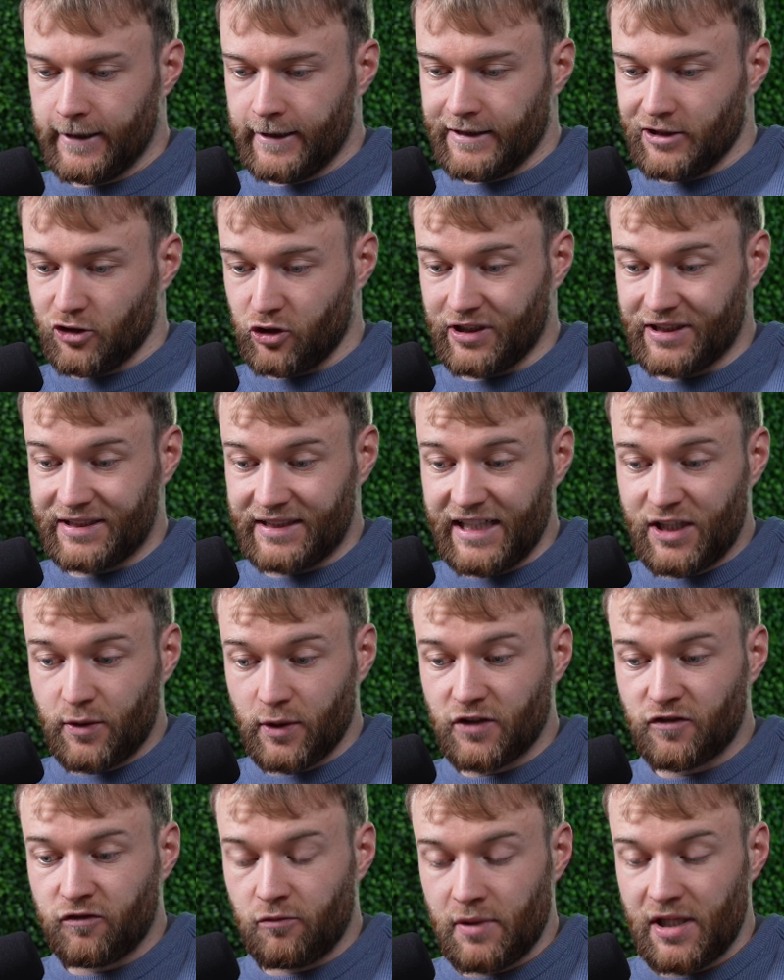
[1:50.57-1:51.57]
So the
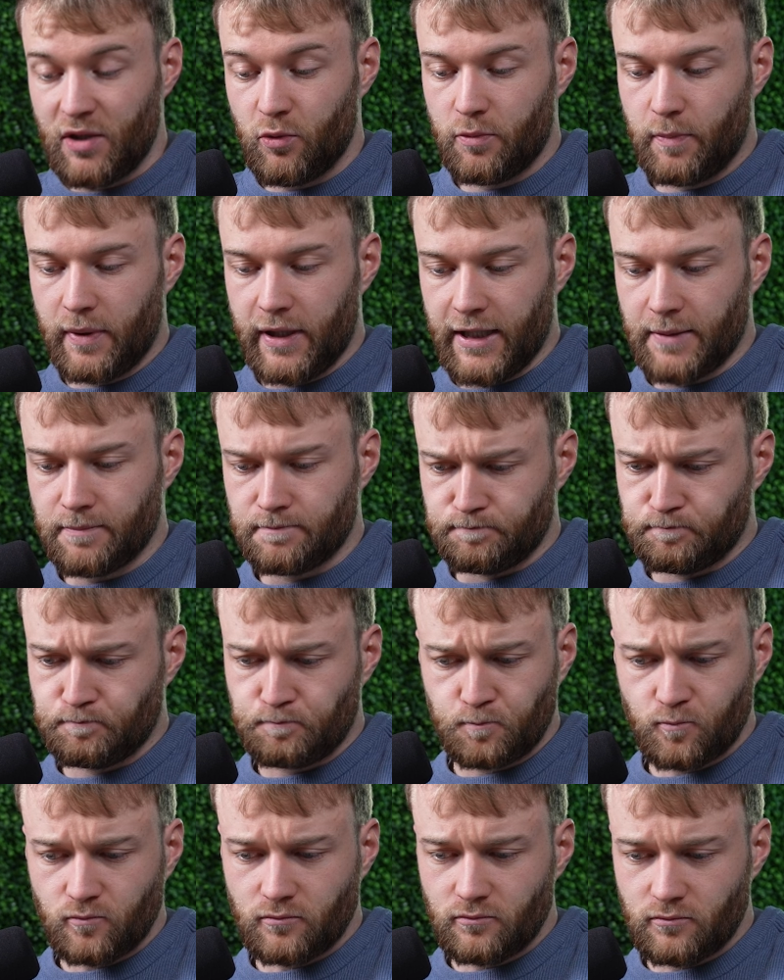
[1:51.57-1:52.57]
sequence for me would be
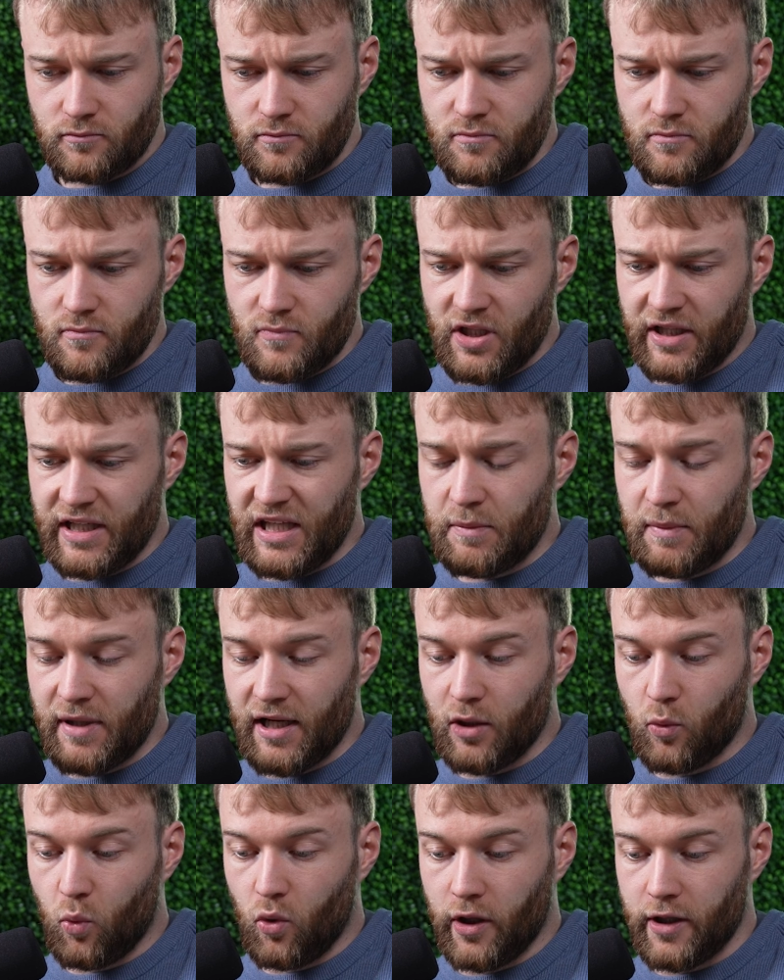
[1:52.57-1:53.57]

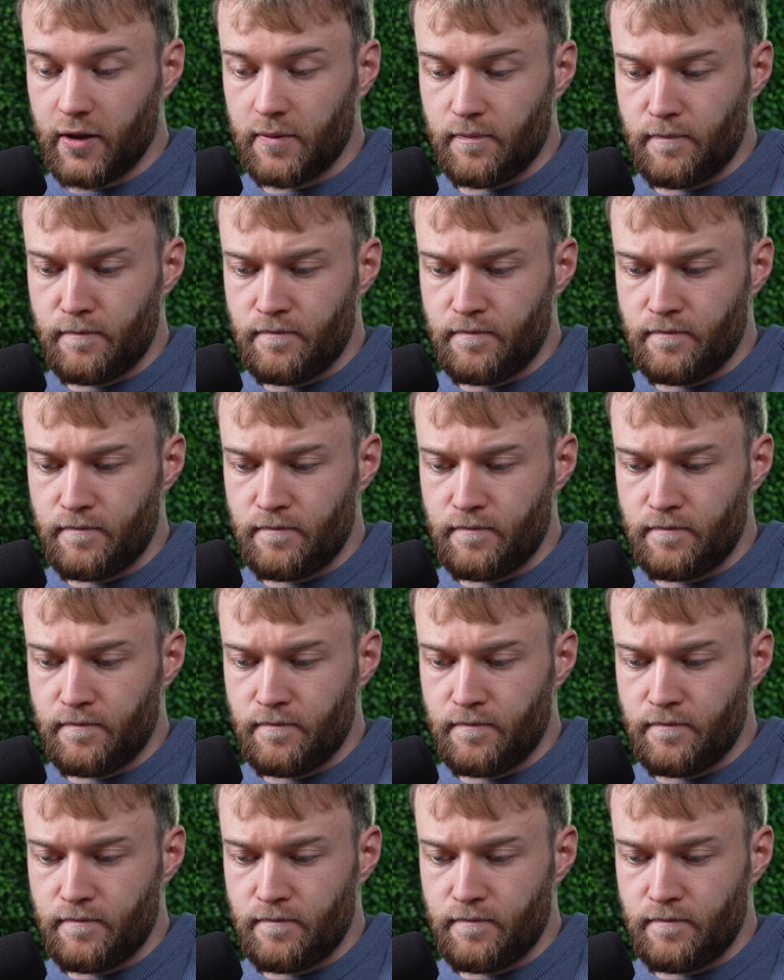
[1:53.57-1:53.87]
email 1.